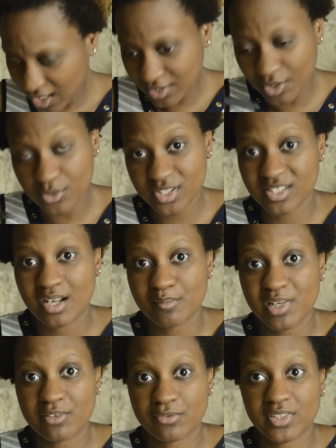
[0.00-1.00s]
I know it's
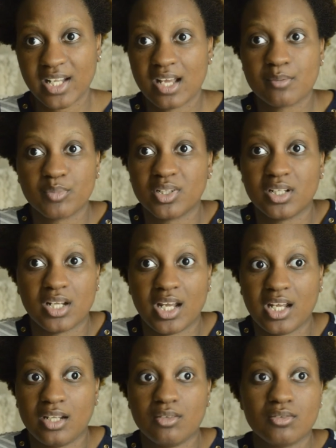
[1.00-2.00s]
not meant for that, but
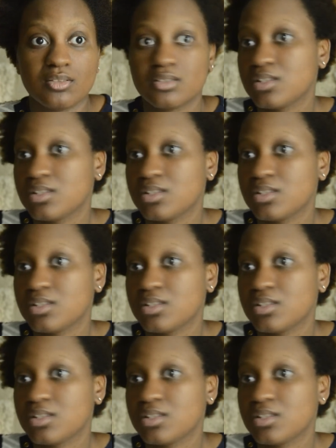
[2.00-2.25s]
hey,